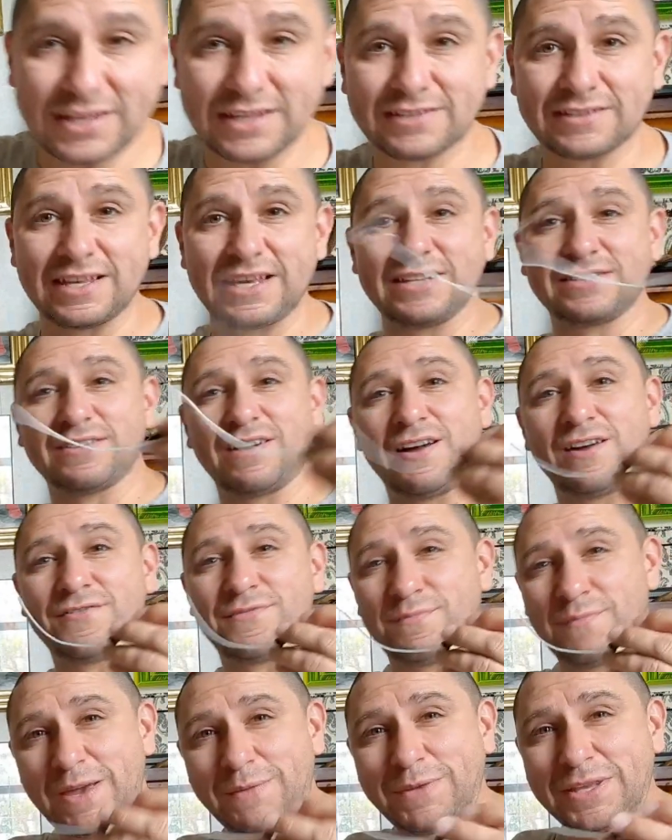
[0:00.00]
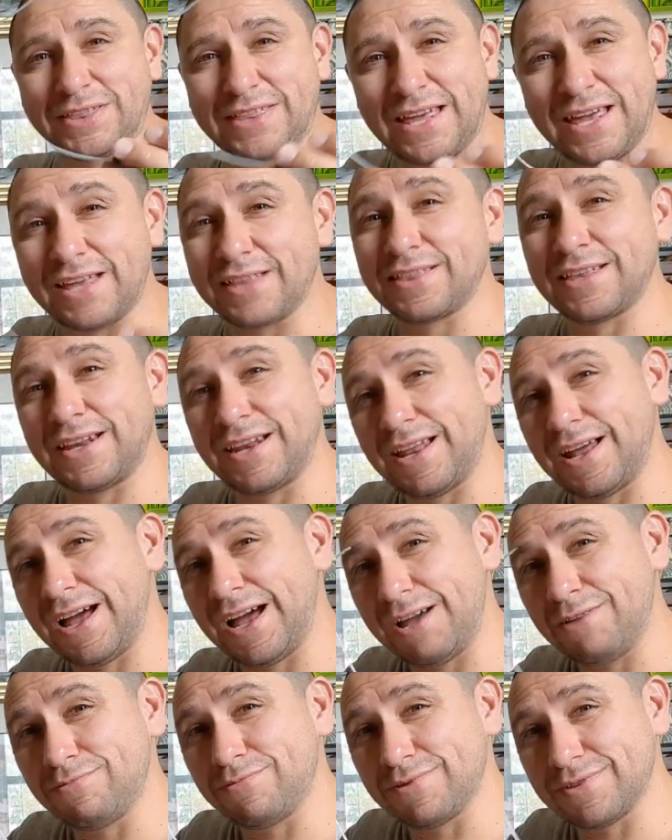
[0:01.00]
these things off made me think that
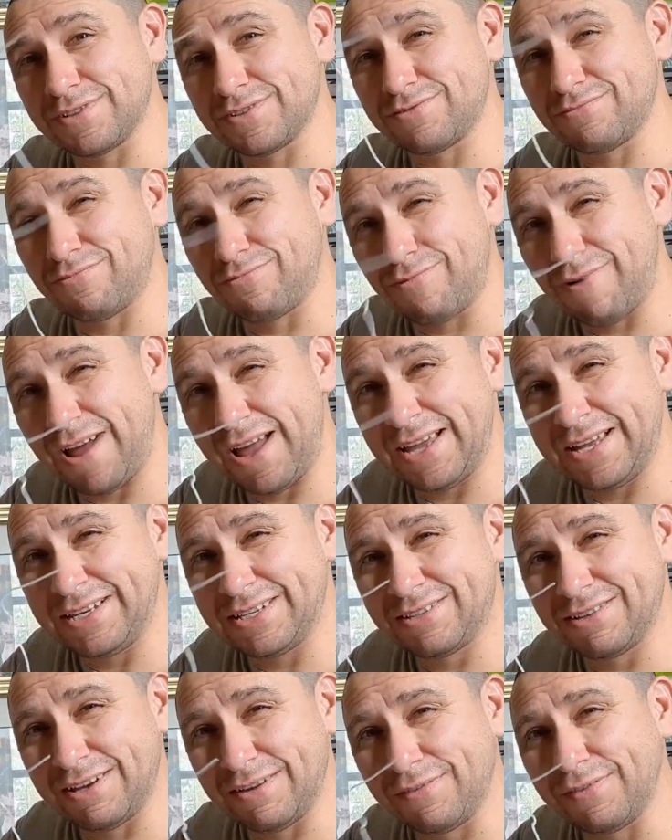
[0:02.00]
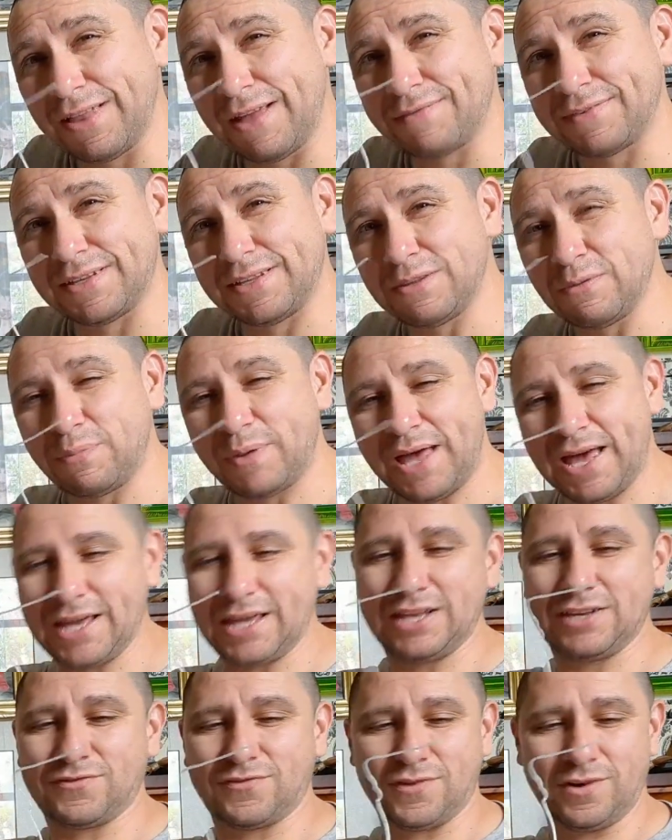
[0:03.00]
I was right to have left it in the
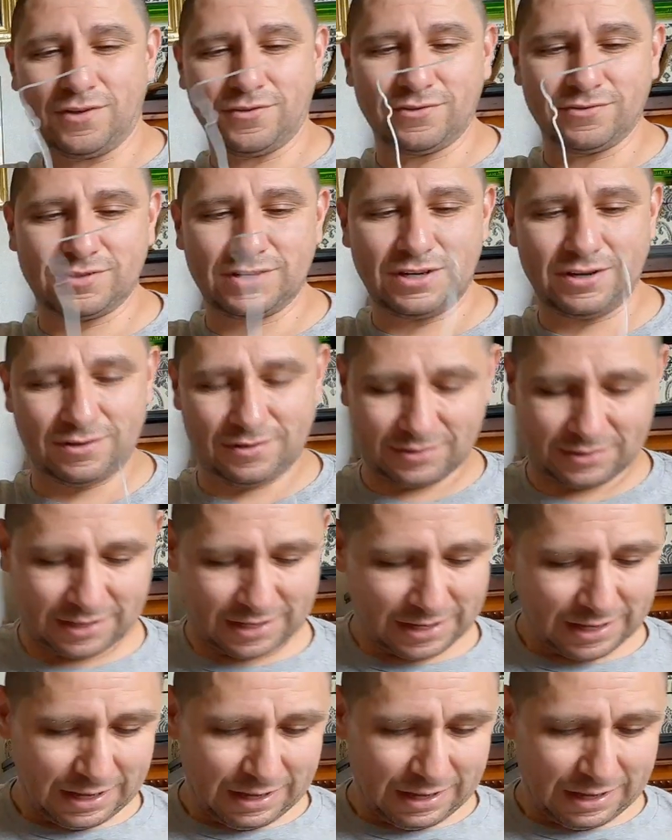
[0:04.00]
package for all those years.